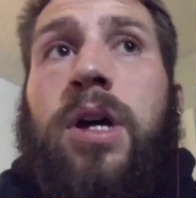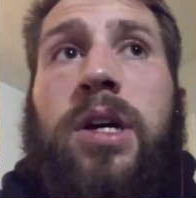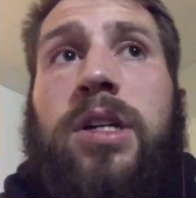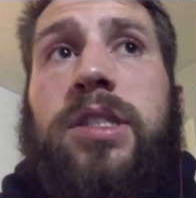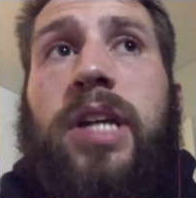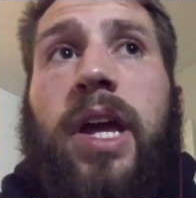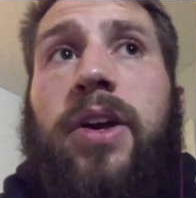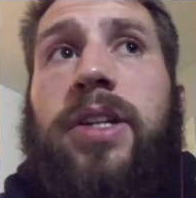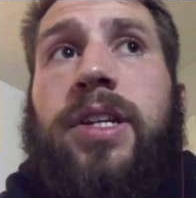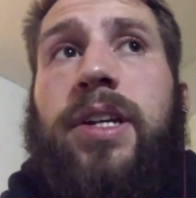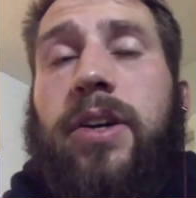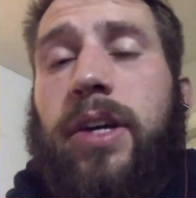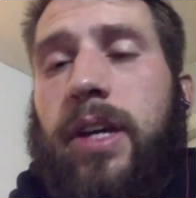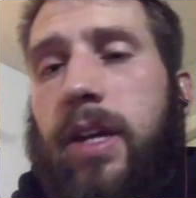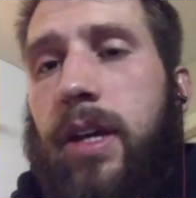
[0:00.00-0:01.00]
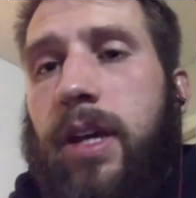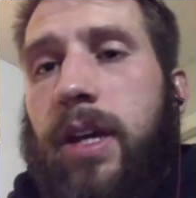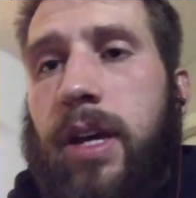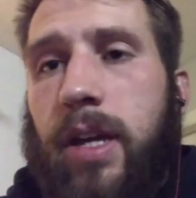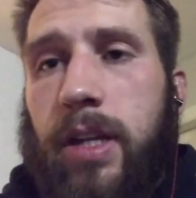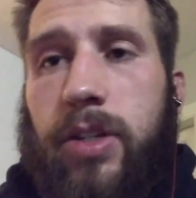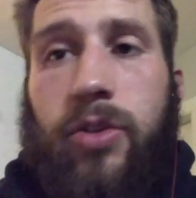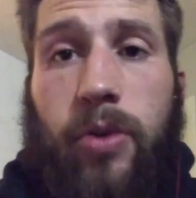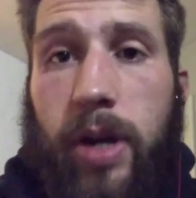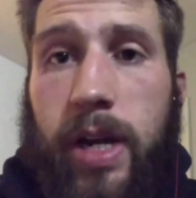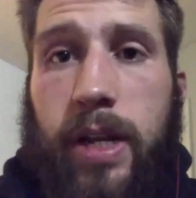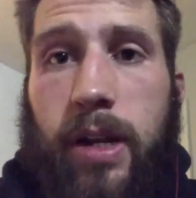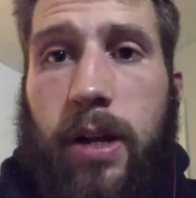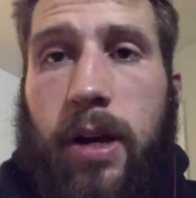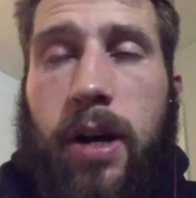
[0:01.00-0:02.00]
Stylistically, it's
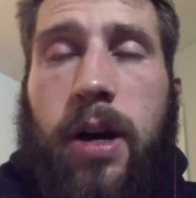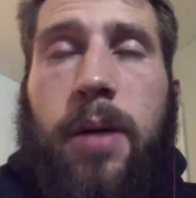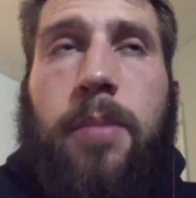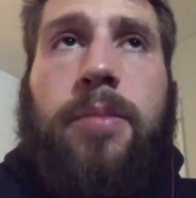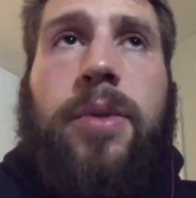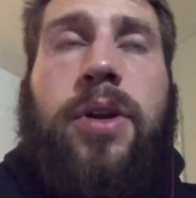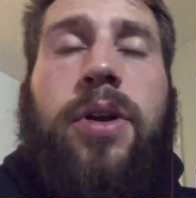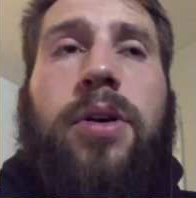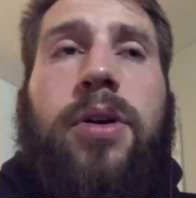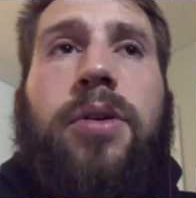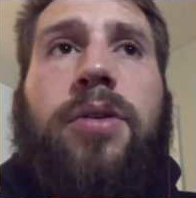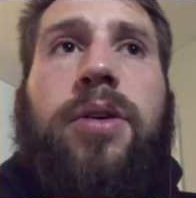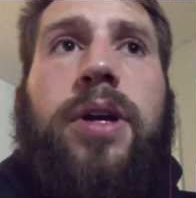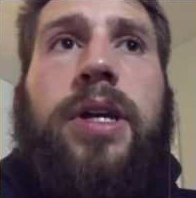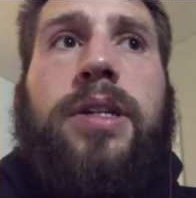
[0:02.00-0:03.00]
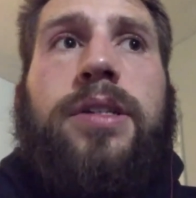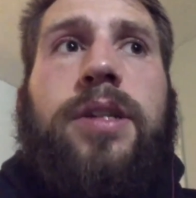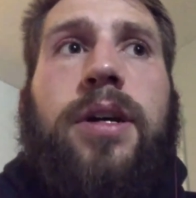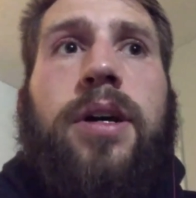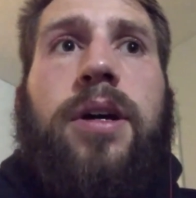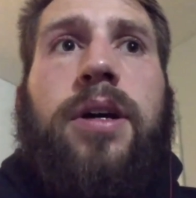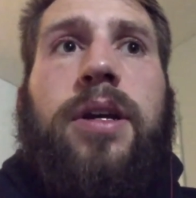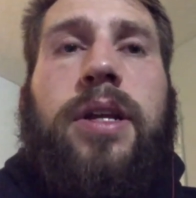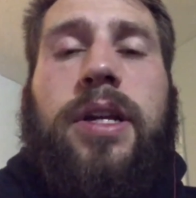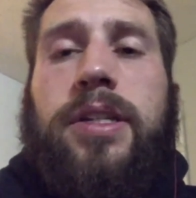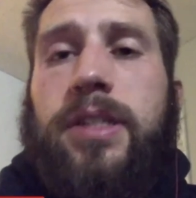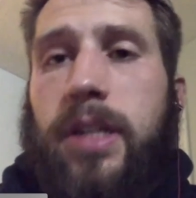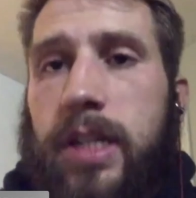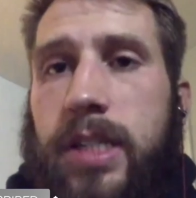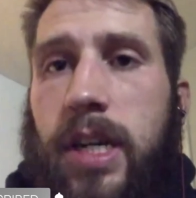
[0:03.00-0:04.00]
great. He's
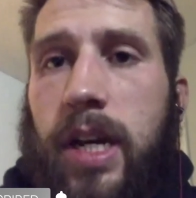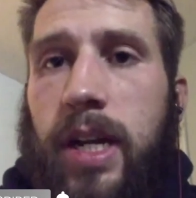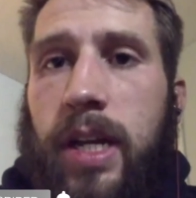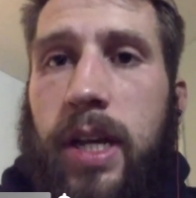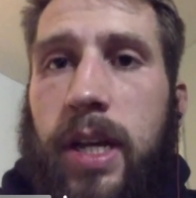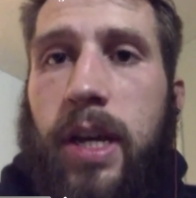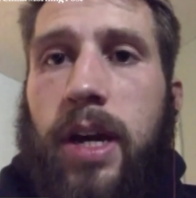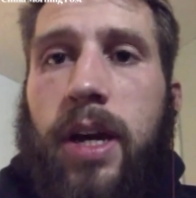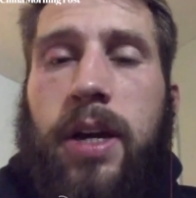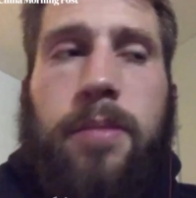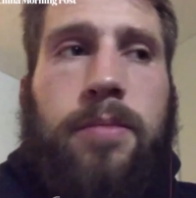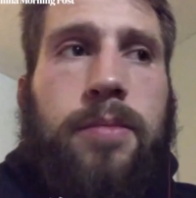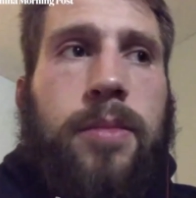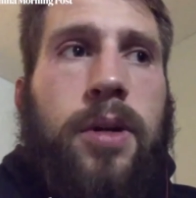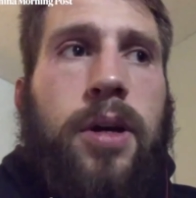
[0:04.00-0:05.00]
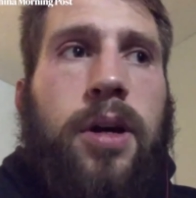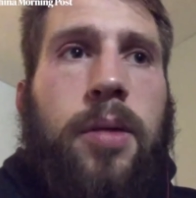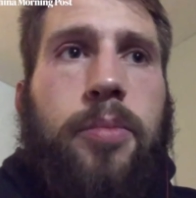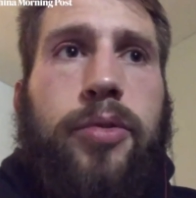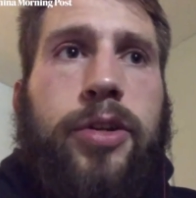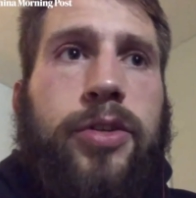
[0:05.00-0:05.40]
an exciting guy. Pretty